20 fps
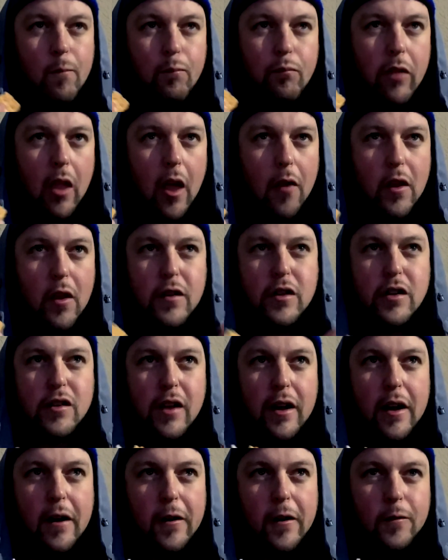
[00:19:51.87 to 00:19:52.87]
And this is
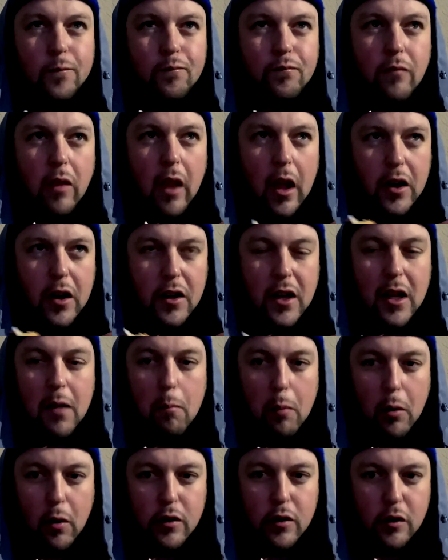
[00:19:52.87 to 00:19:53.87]
like a deep
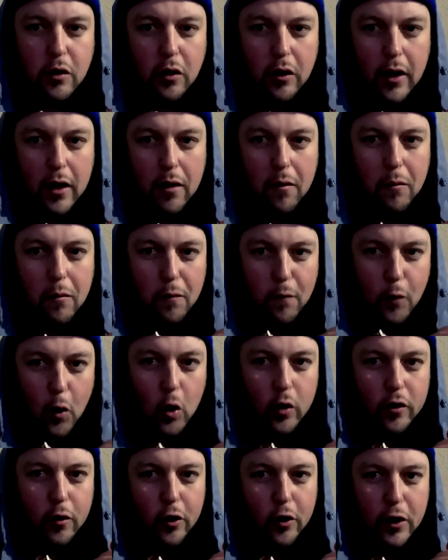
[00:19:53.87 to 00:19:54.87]
personal
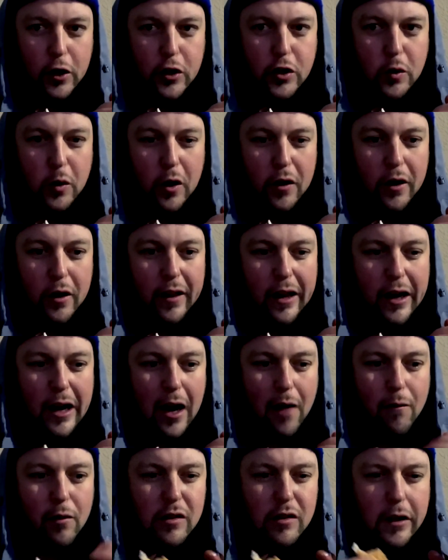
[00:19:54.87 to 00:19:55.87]
fault or issue I think that I
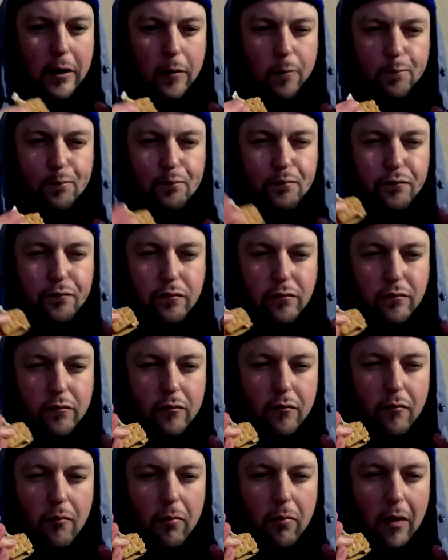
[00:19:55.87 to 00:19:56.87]
have. It's like,
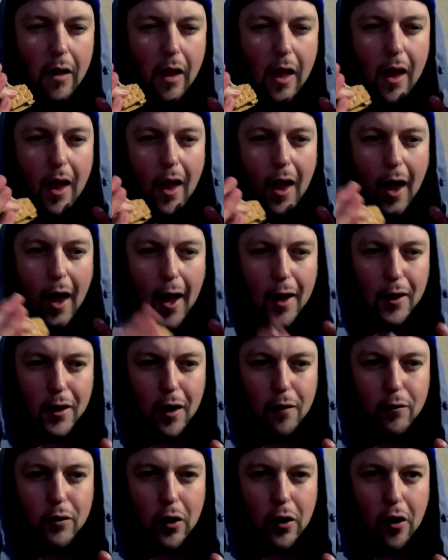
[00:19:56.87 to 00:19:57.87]
I
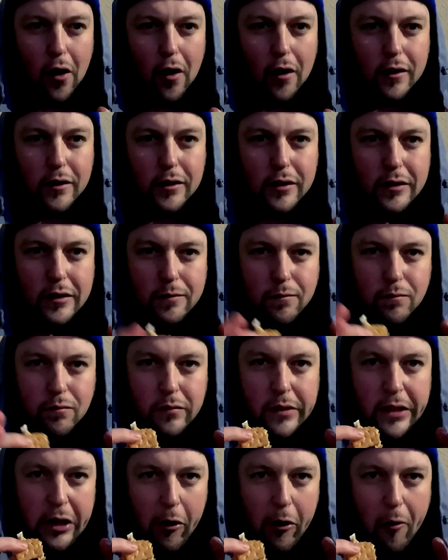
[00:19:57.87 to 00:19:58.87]
love dogs.
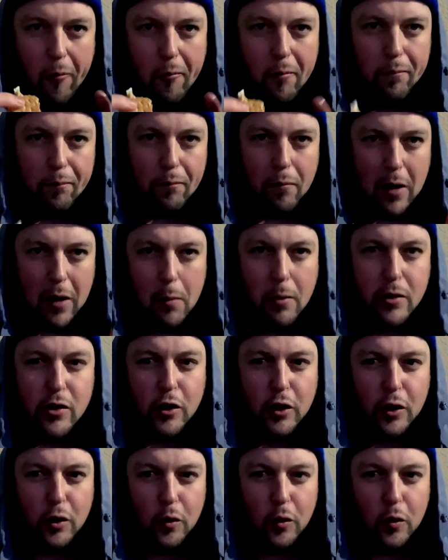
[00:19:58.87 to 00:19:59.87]
Babies are
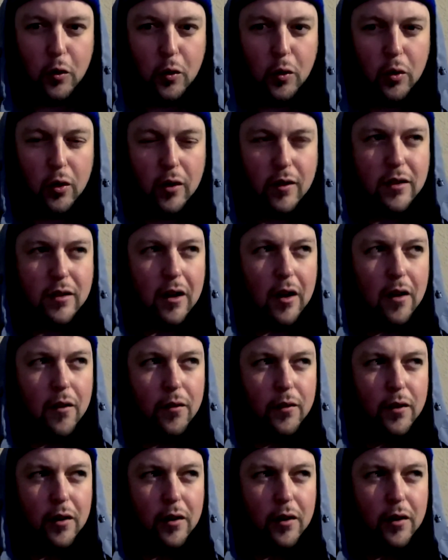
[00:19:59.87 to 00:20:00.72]
cute and cool and stuff to